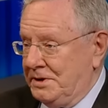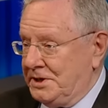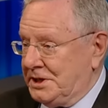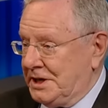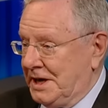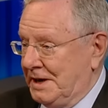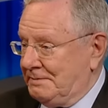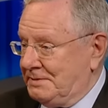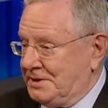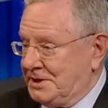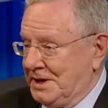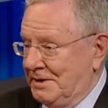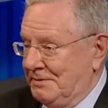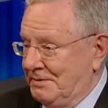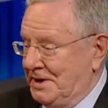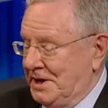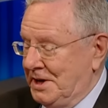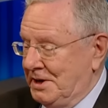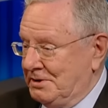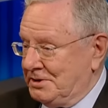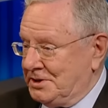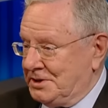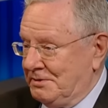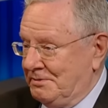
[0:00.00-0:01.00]
we should have seven
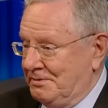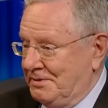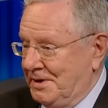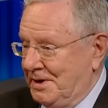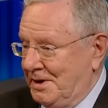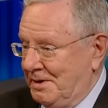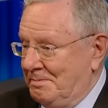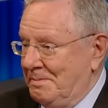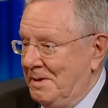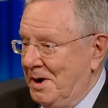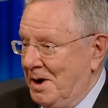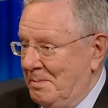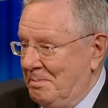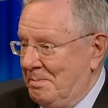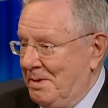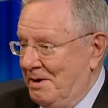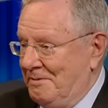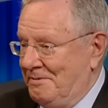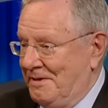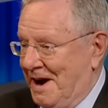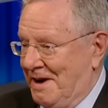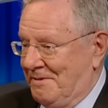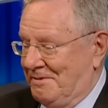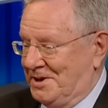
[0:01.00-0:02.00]
years of uh,
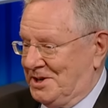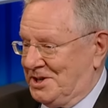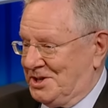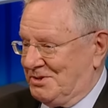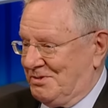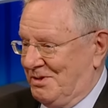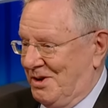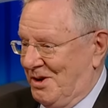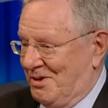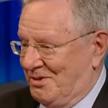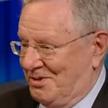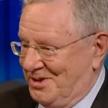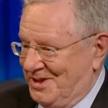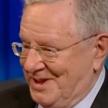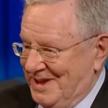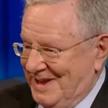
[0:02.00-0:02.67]
above average growth. Wouldn't